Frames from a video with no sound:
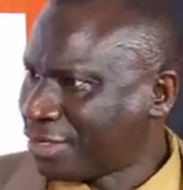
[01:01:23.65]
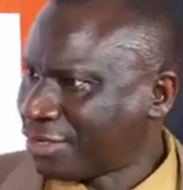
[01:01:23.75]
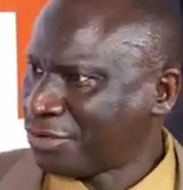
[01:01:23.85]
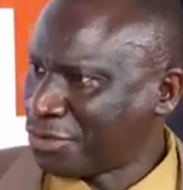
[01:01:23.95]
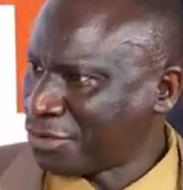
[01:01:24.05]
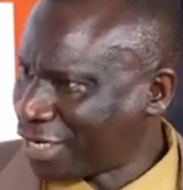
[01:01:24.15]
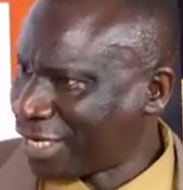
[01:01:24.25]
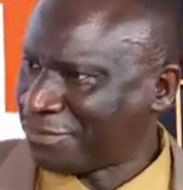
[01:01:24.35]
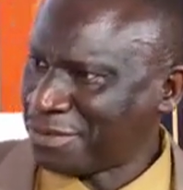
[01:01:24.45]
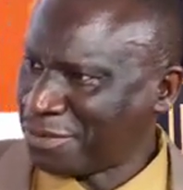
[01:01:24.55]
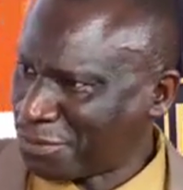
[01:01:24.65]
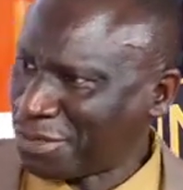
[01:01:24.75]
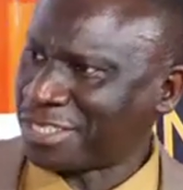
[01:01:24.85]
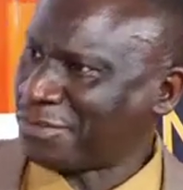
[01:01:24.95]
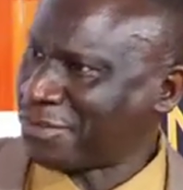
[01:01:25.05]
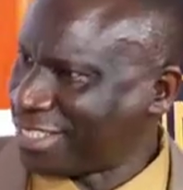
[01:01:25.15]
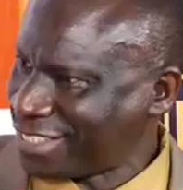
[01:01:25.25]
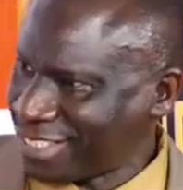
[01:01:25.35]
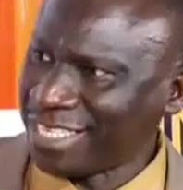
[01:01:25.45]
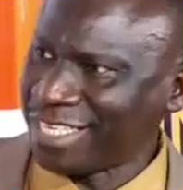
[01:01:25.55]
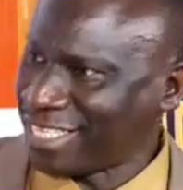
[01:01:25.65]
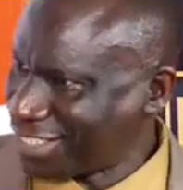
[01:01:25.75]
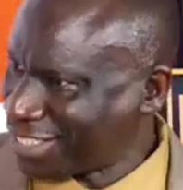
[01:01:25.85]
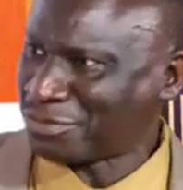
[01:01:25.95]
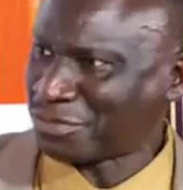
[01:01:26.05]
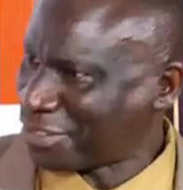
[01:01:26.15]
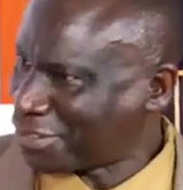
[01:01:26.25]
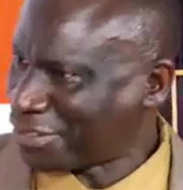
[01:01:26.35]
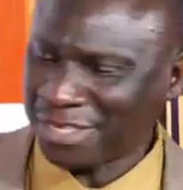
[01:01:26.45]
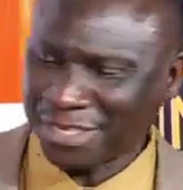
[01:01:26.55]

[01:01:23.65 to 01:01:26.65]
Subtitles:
You know, I've been working with, seeing these things for a